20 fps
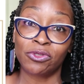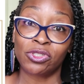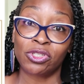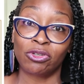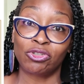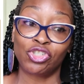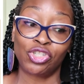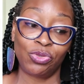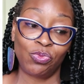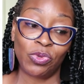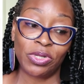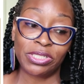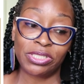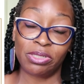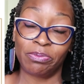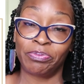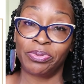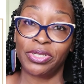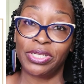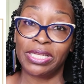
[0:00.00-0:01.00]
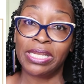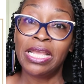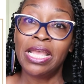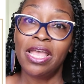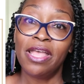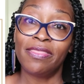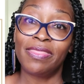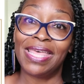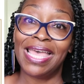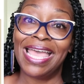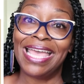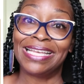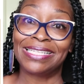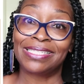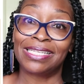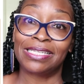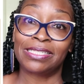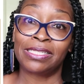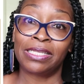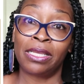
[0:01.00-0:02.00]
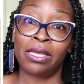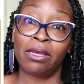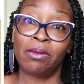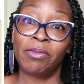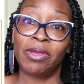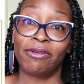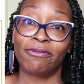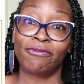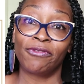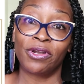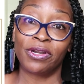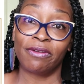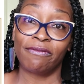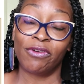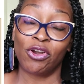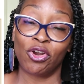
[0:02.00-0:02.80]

So she wanted to put the SSM in front of